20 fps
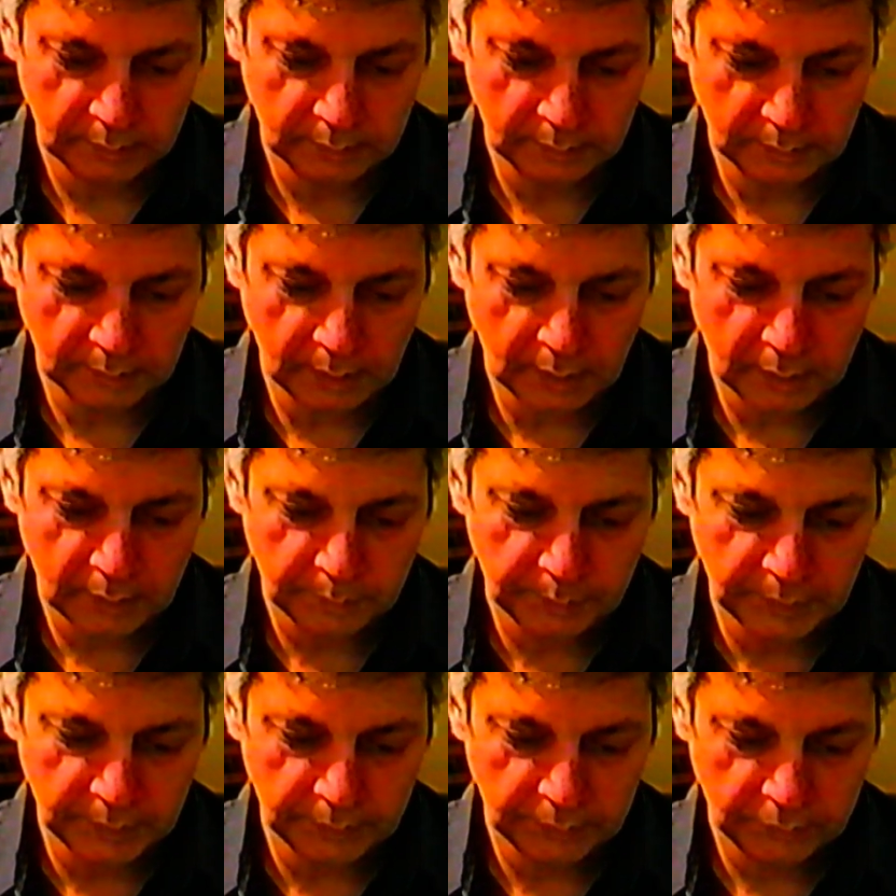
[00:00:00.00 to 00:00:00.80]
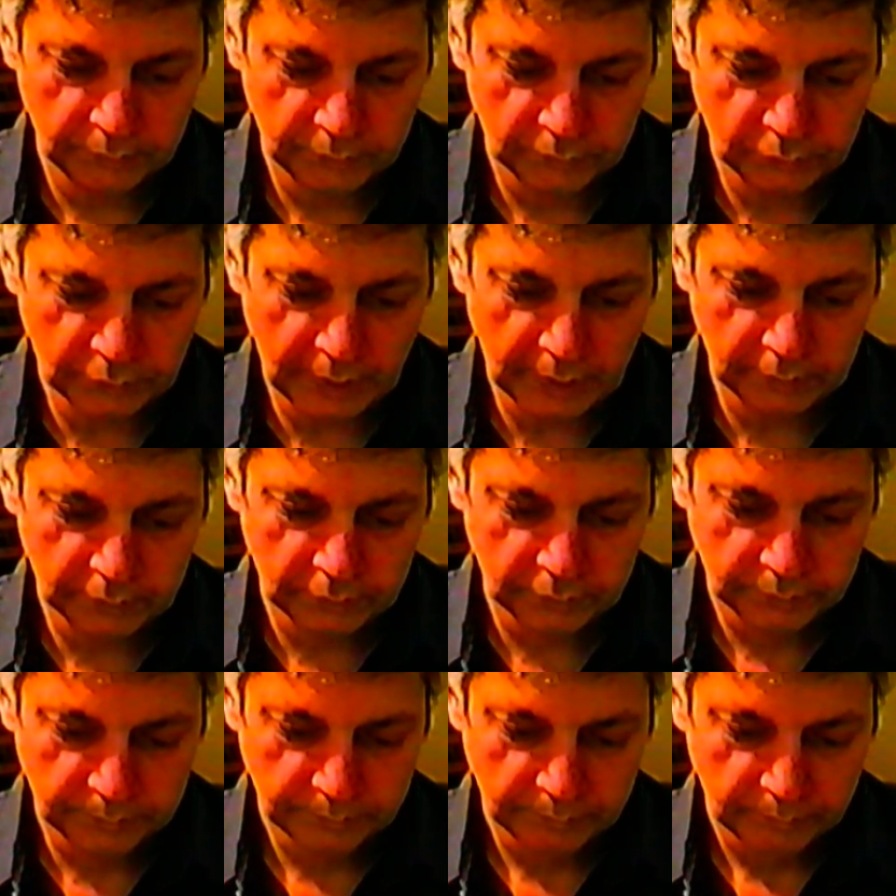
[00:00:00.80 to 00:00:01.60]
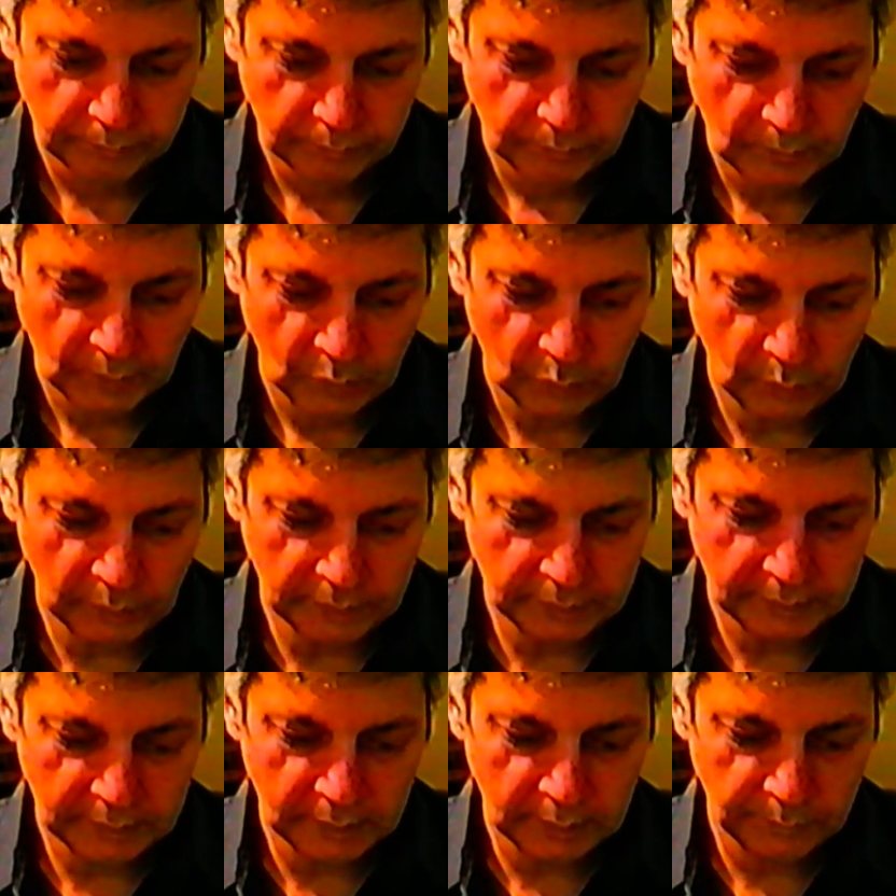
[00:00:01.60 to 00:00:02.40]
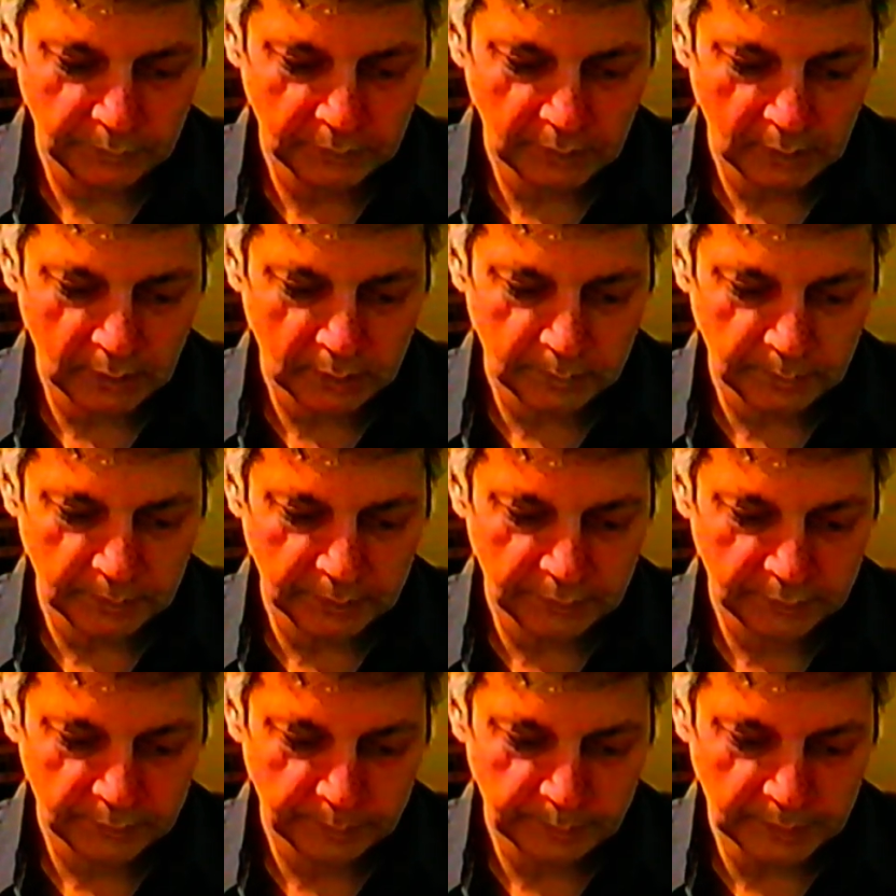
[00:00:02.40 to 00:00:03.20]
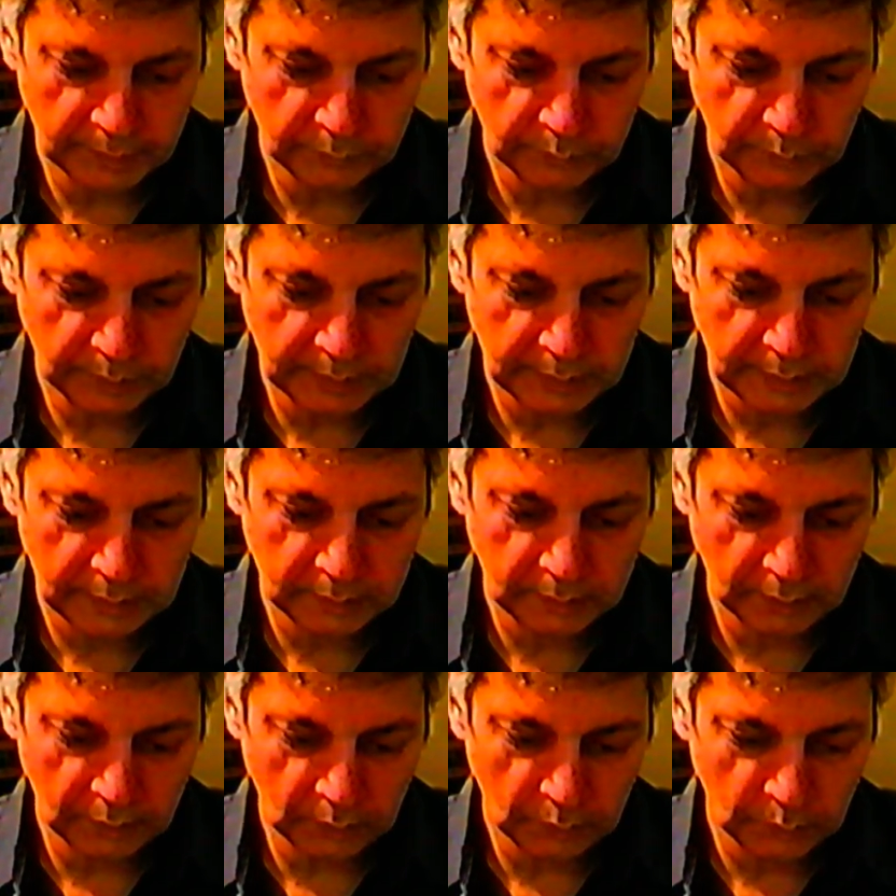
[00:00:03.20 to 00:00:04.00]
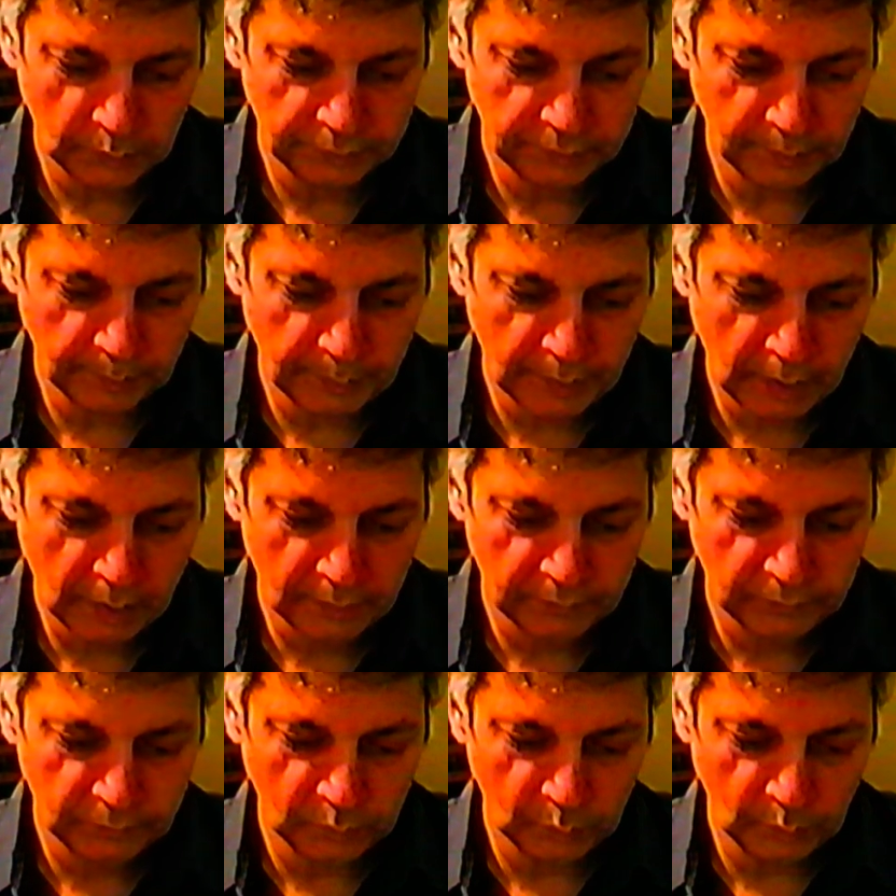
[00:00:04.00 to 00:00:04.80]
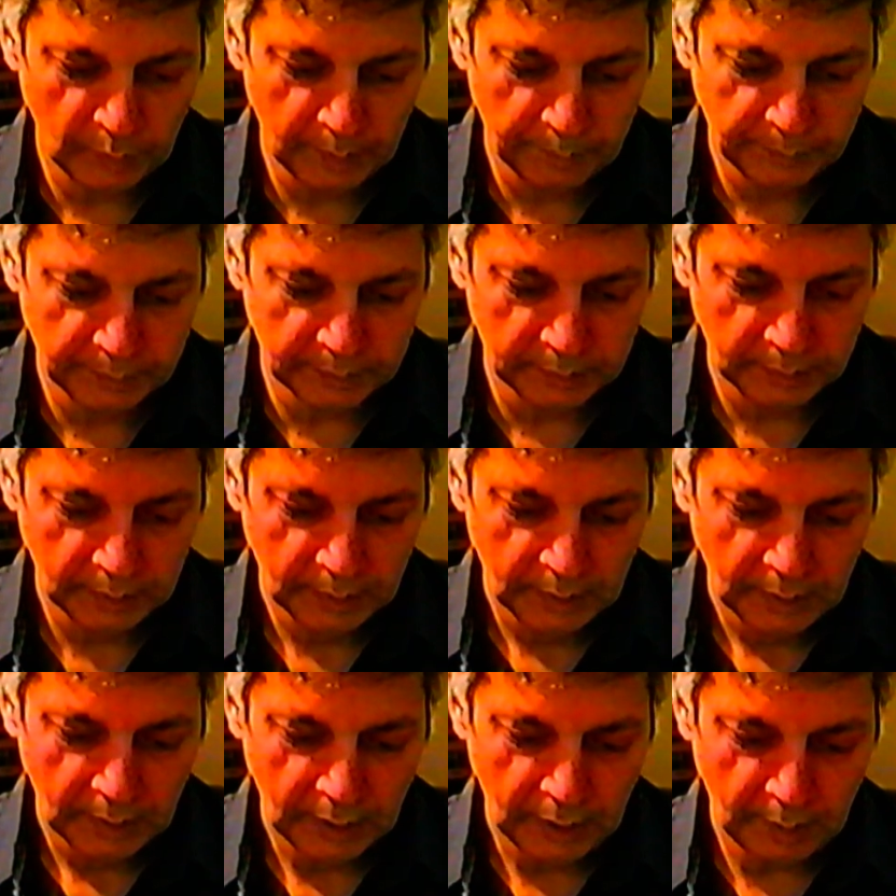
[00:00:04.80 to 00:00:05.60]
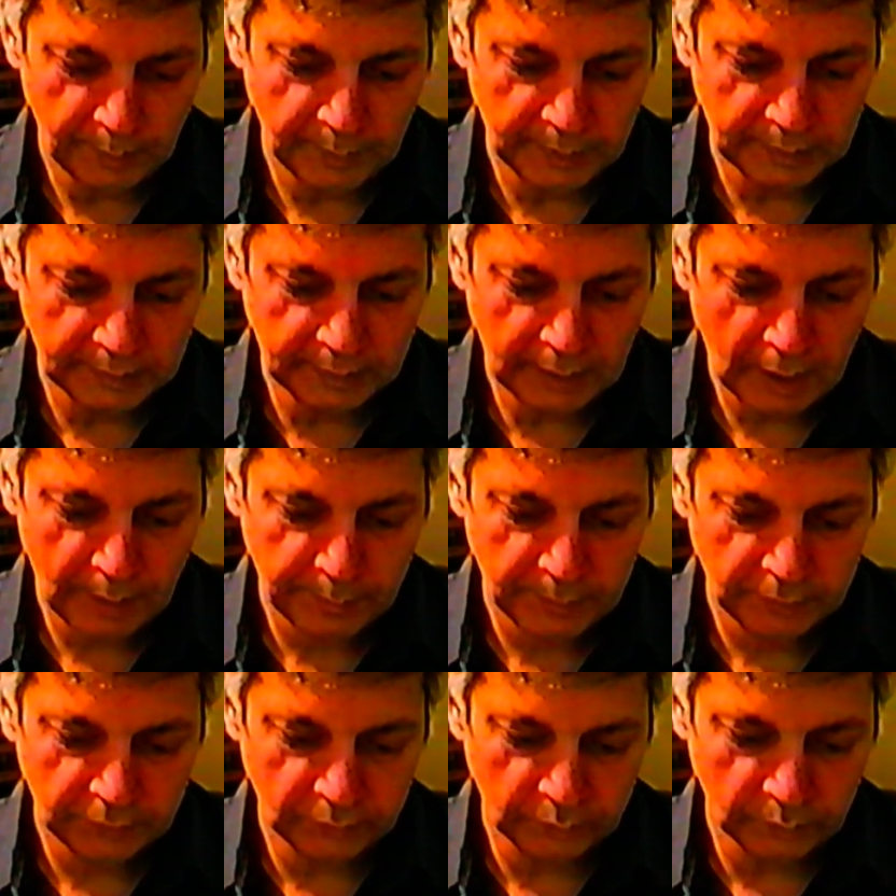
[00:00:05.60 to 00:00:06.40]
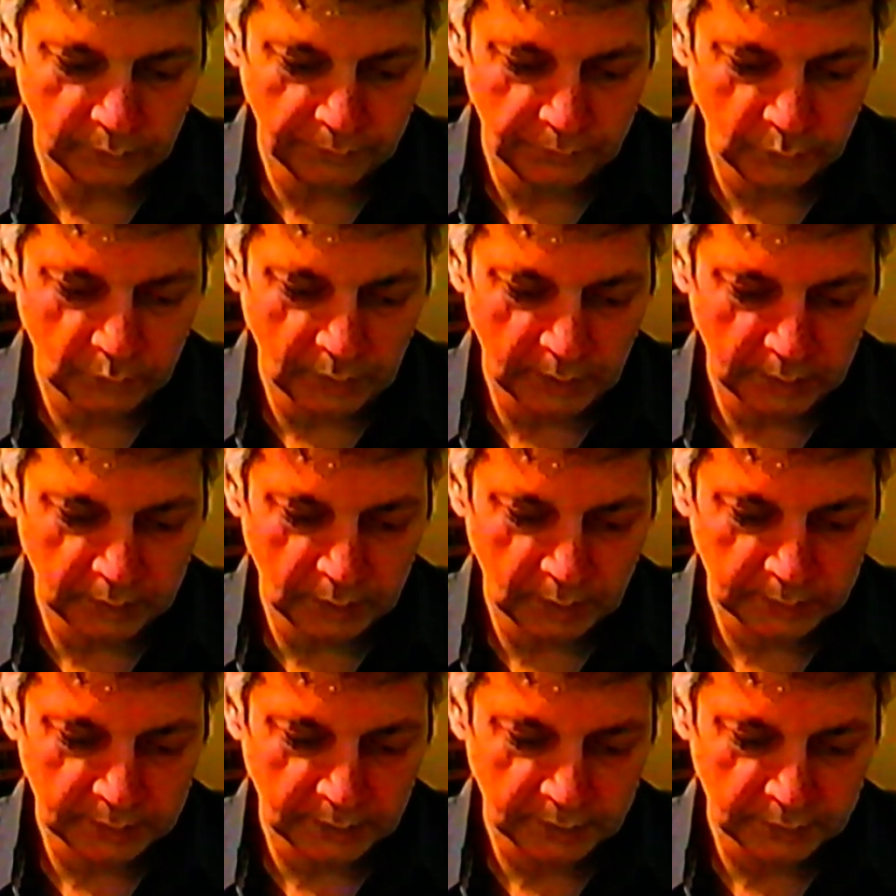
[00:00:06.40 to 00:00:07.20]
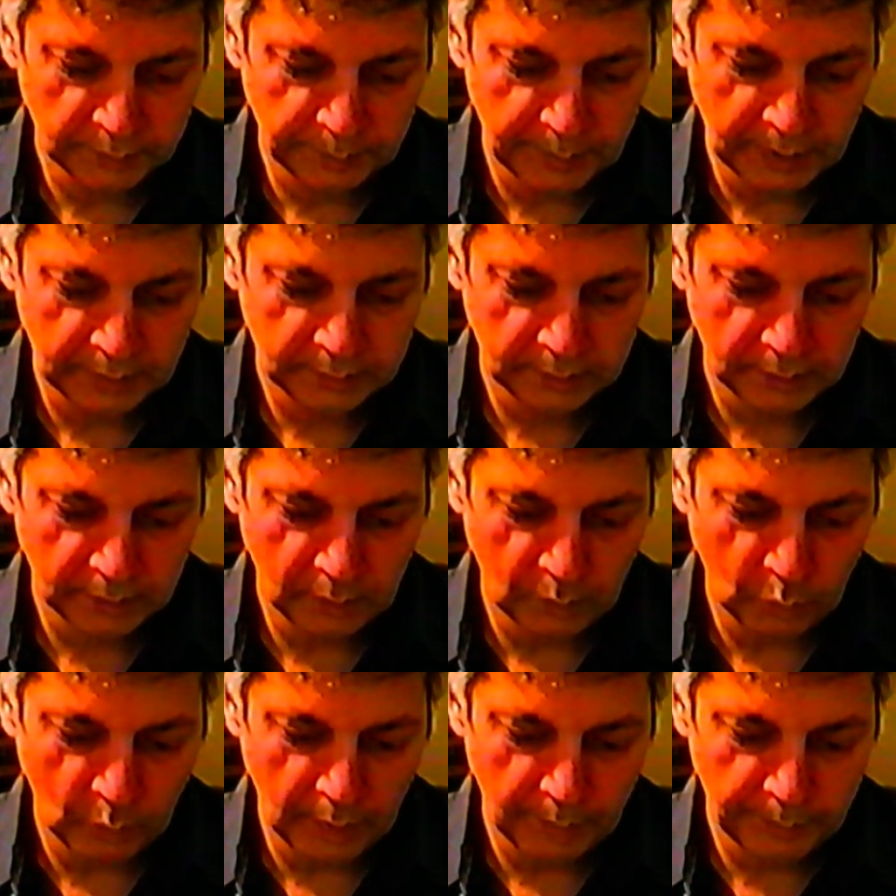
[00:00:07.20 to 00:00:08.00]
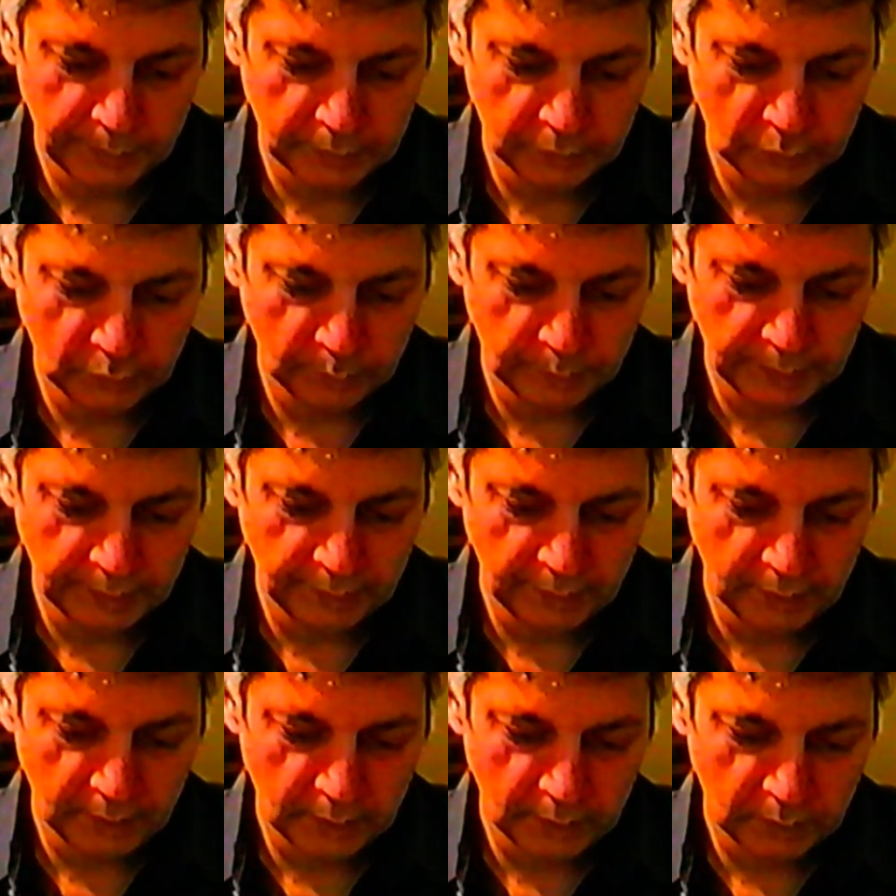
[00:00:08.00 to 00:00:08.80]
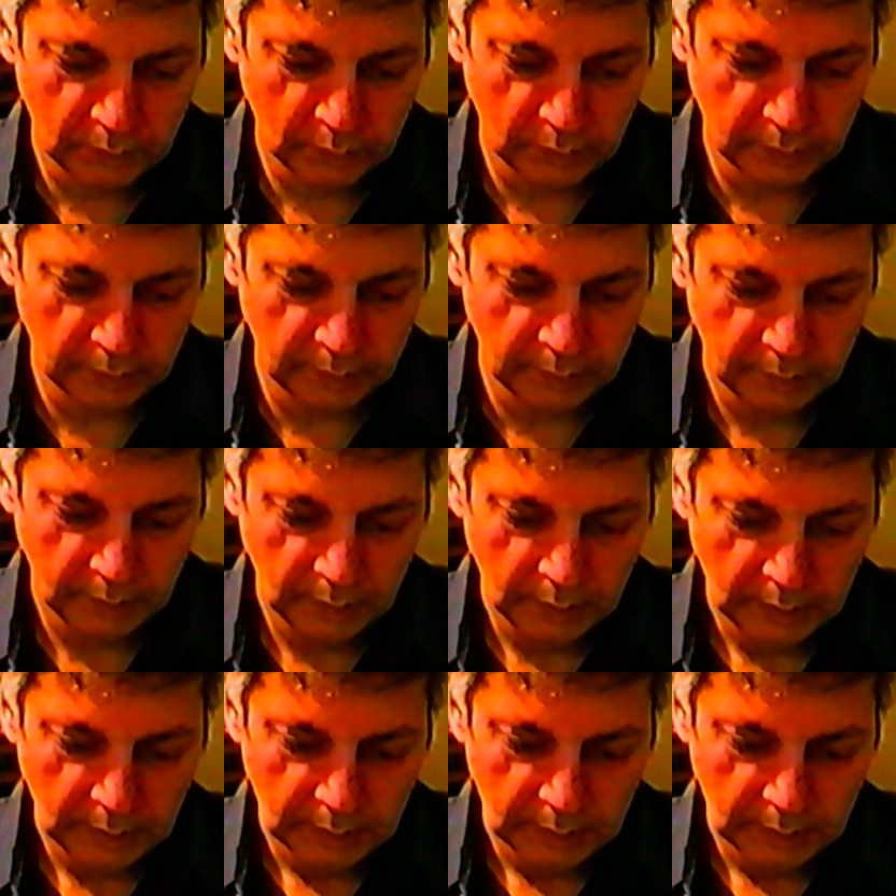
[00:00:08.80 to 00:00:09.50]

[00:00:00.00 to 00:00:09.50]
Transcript: uh, garbage trash which seems harmless but really it includes a powerful weapon and may damage you if you are not expecting a weapon to be there or,